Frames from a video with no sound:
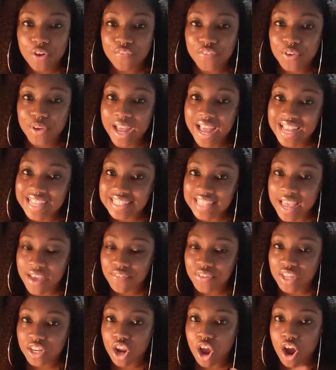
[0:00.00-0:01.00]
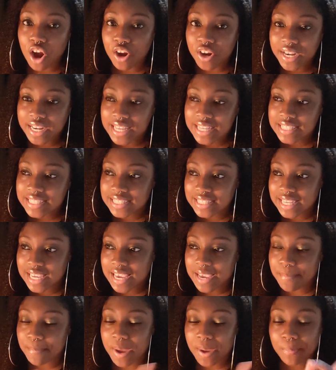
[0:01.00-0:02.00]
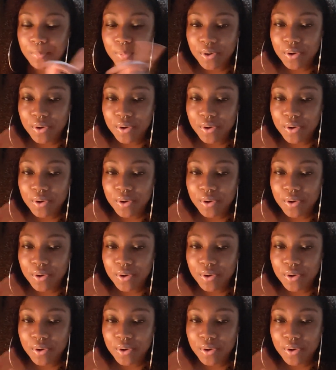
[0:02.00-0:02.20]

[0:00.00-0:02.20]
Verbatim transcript: If you guys haven't already seen my